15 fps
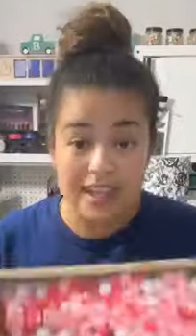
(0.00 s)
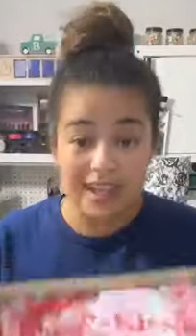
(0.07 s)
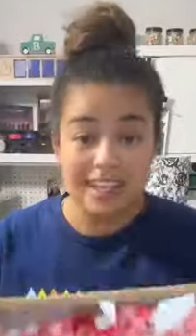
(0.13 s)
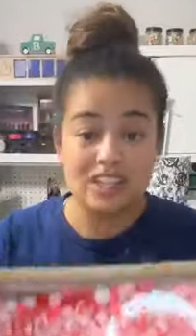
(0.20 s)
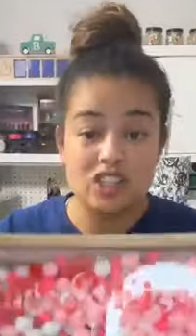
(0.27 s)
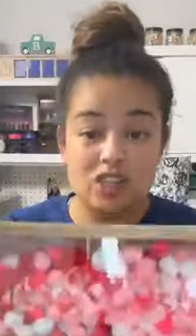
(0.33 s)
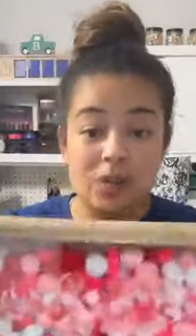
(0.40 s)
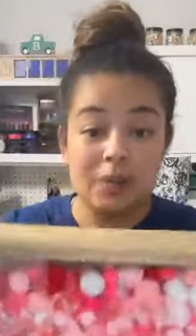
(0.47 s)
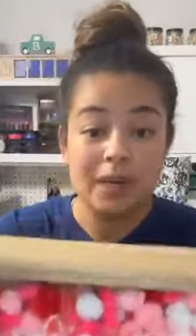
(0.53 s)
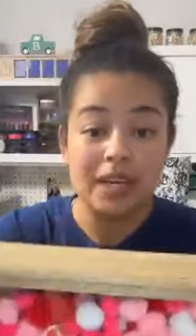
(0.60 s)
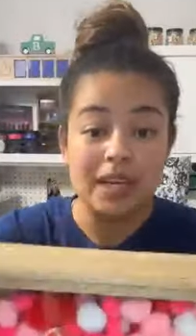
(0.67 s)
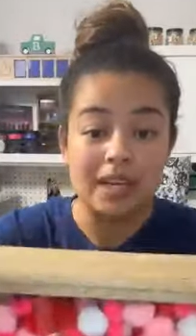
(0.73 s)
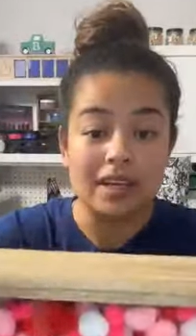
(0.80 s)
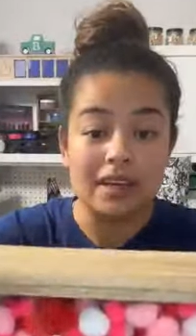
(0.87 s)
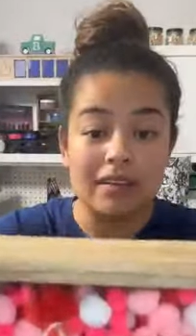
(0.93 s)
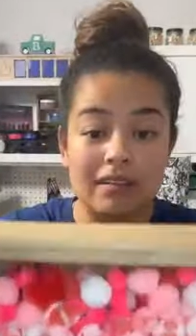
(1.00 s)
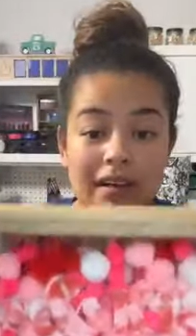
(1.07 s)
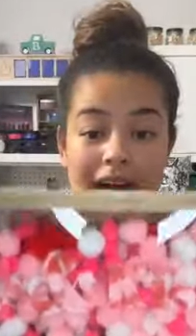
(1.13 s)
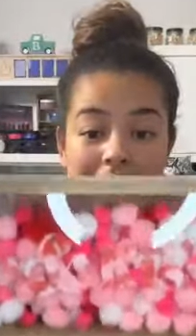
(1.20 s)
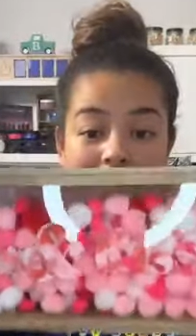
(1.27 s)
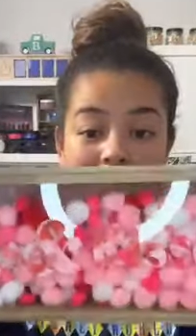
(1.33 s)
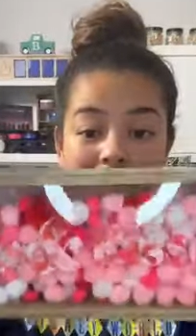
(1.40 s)
It's too many,
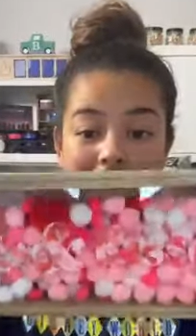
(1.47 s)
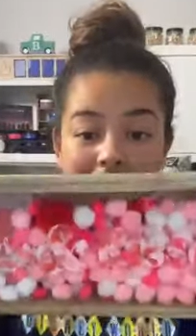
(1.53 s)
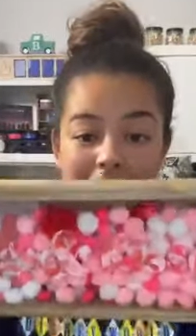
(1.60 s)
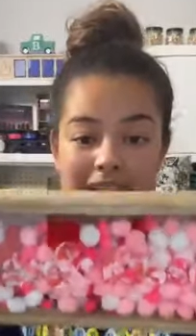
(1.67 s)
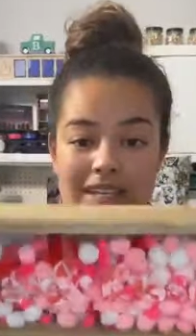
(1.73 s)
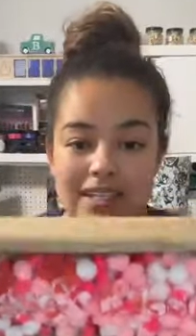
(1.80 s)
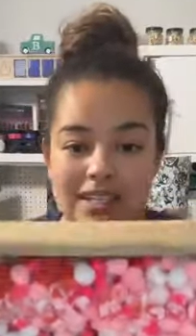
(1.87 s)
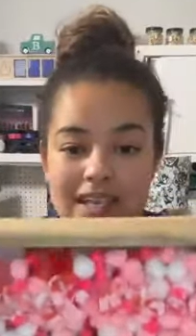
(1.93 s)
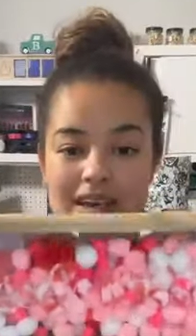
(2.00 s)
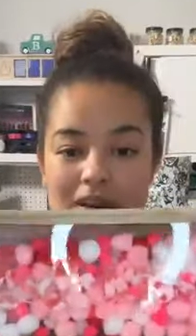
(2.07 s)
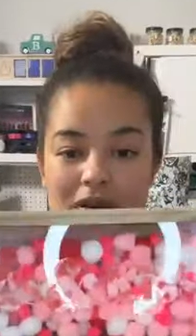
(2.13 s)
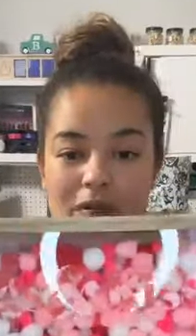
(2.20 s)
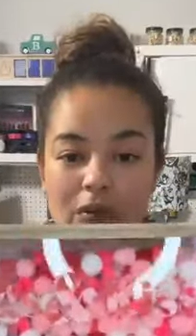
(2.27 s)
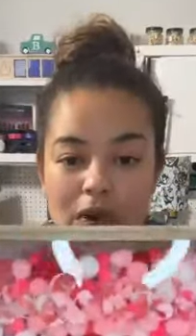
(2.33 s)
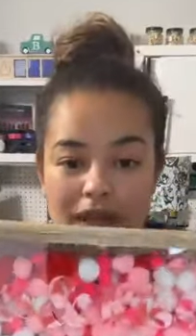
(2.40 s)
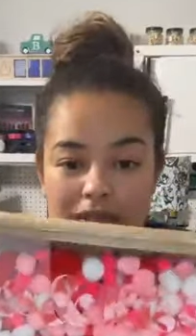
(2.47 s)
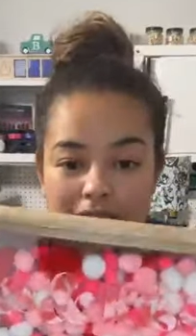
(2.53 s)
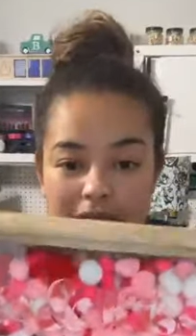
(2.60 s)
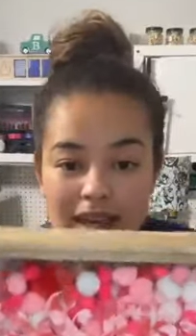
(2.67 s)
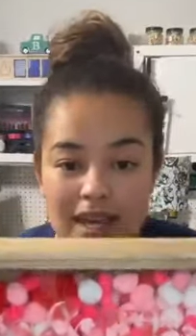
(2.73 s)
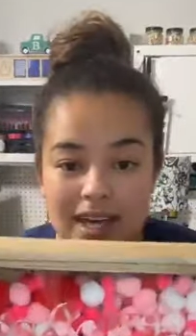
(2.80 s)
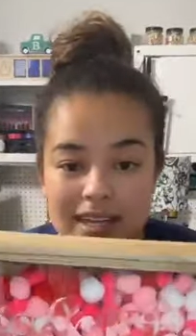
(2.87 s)
right? See,
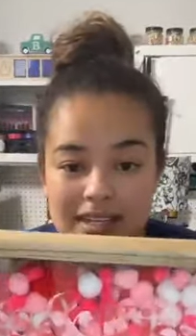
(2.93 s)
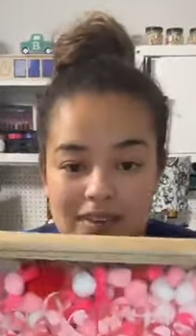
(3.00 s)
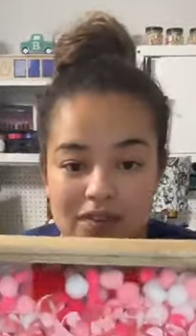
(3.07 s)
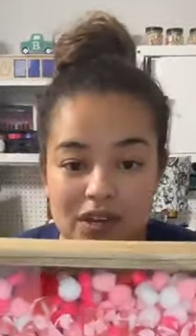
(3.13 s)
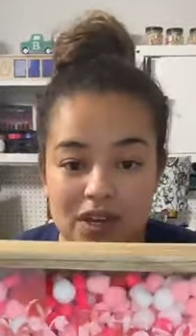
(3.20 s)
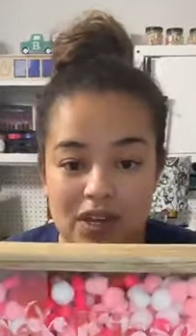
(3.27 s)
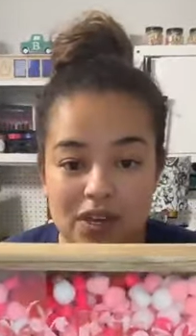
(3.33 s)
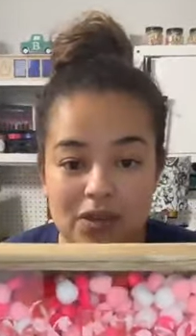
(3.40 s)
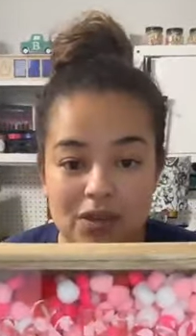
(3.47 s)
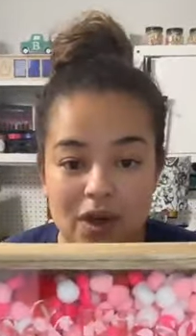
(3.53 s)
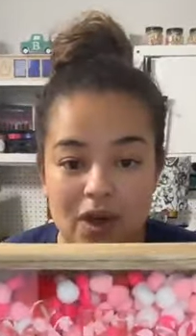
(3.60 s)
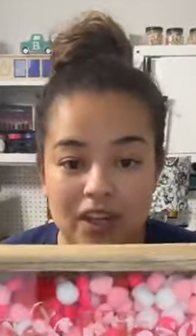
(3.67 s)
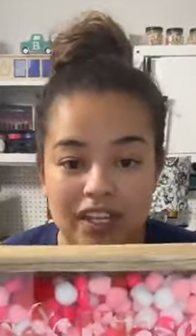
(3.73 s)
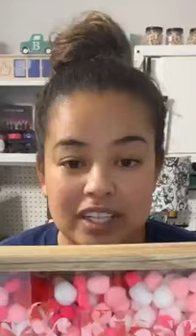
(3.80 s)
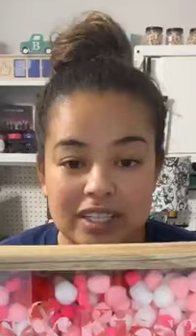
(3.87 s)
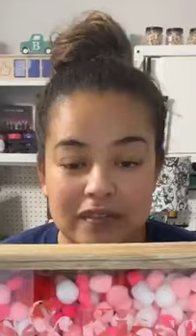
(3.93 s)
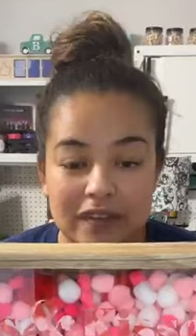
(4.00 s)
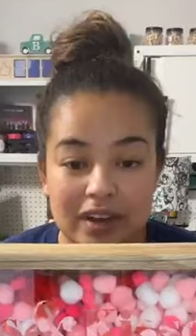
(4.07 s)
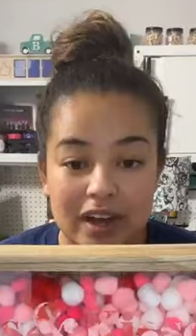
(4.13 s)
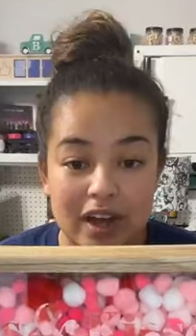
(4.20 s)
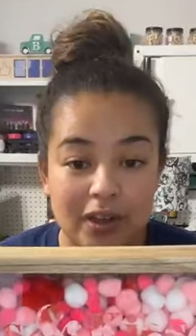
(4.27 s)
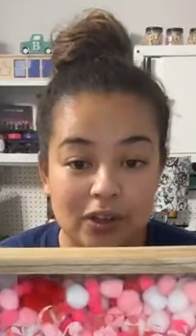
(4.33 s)
with this, if you're gonna use all these
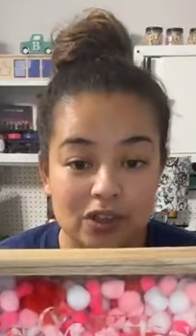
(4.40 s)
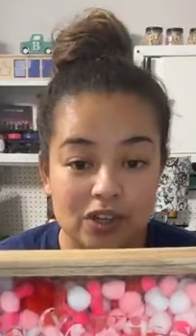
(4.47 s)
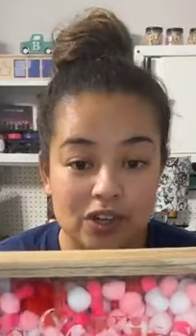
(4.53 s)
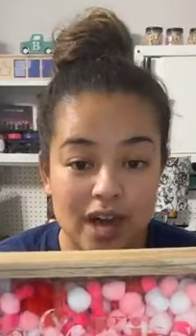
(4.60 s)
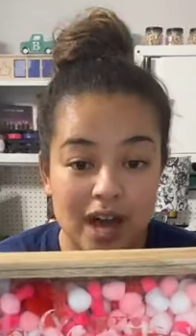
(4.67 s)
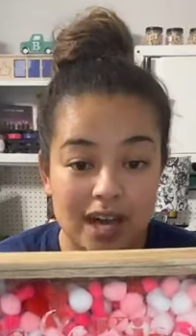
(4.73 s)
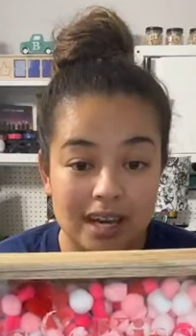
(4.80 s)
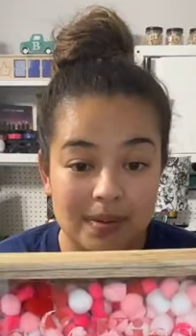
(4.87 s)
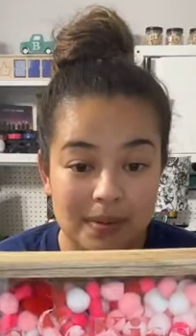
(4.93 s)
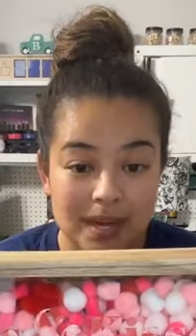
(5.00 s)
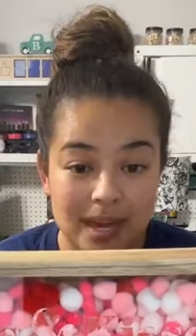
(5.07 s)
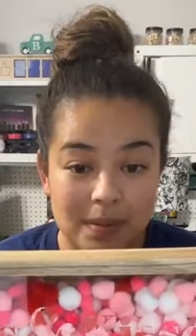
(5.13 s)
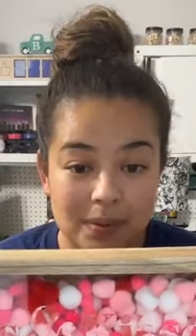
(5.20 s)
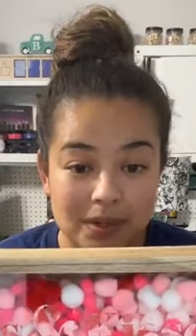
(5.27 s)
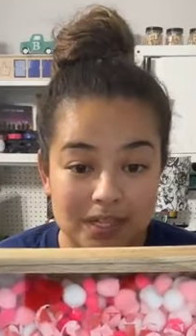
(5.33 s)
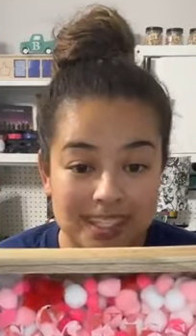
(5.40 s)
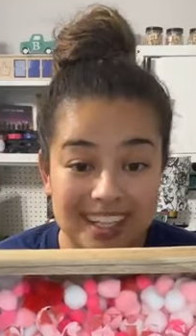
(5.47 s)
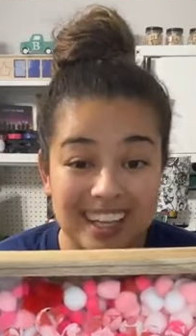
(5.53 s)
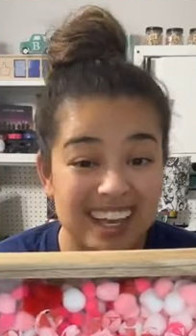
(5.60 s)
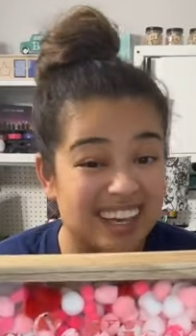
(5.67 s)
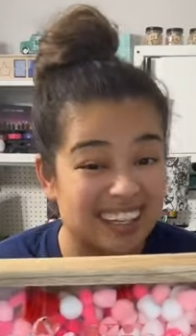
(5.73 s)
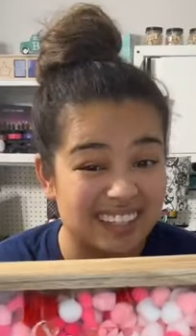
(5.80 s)
different colors, you're not gonna be able to
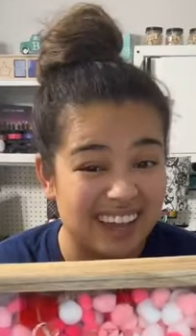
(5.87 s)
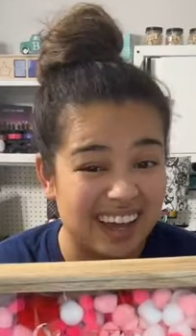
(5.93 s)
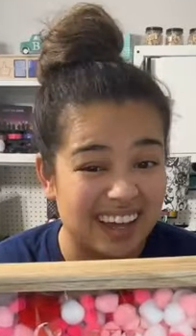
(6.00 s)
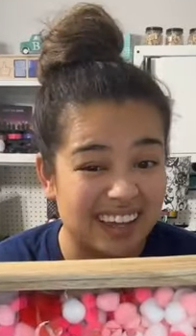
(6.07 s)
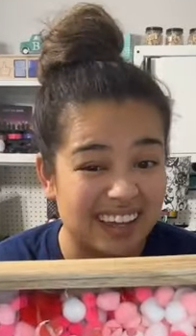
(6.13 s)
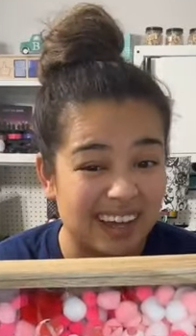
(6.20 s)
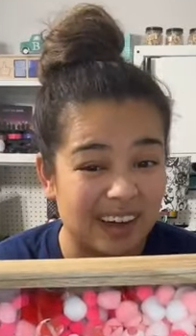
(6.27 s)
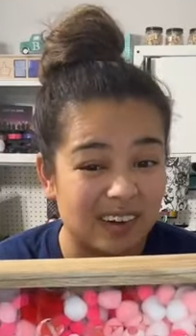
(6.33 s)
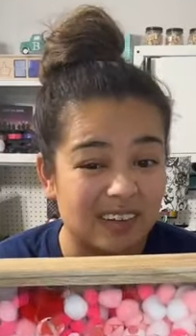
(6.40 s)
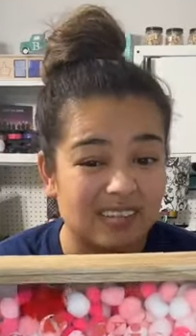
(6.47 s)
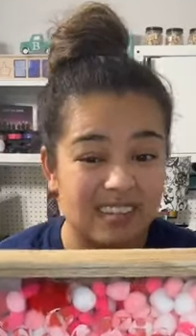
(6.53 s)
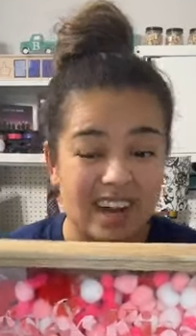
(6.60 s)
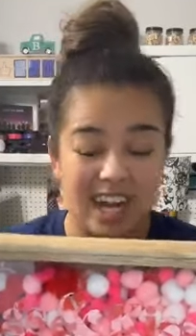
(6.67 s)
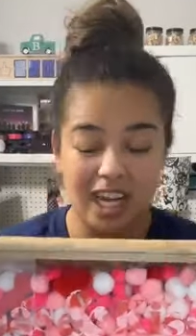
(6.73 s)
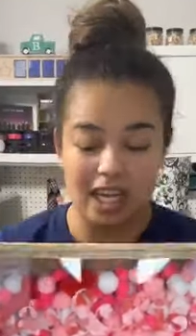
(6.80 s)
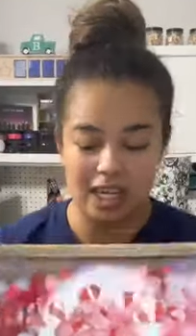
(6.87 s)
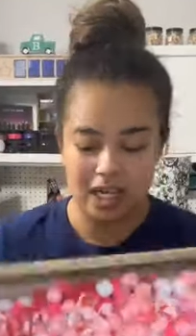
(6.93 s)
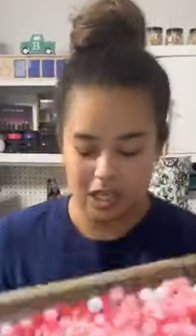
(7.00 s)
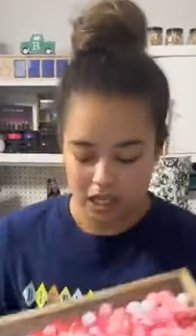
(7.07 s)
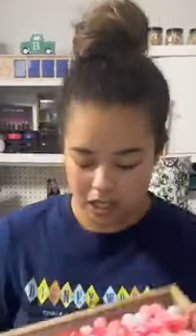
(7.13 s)
see that design there, right?